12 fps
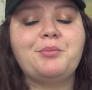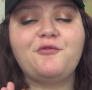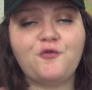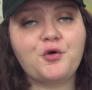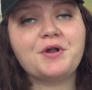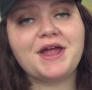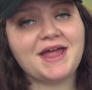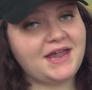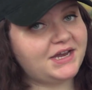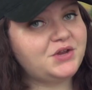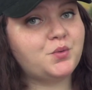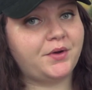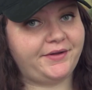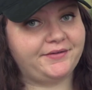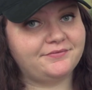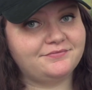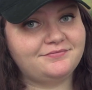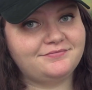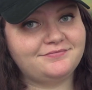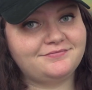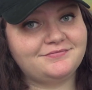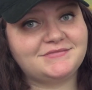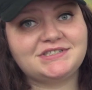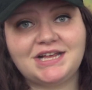before anyone
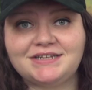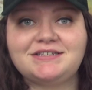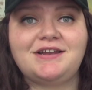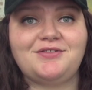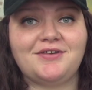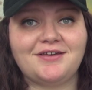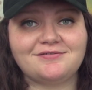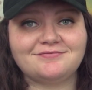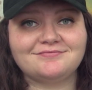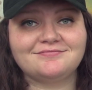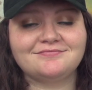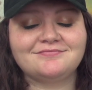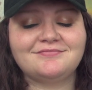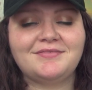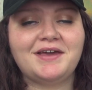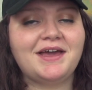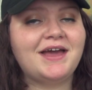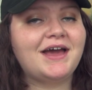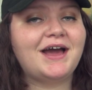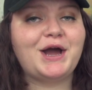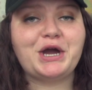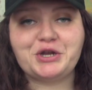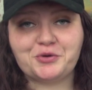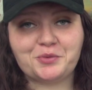says anything,
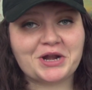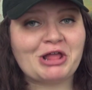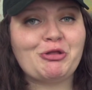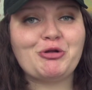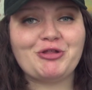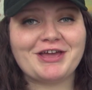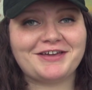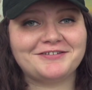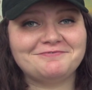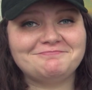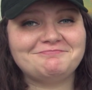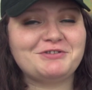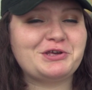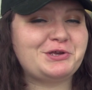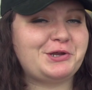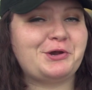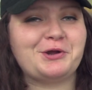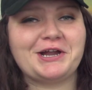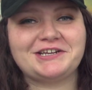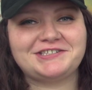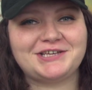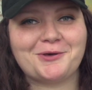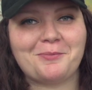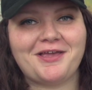I know what I look like. You don't gotta
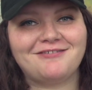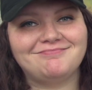tell me.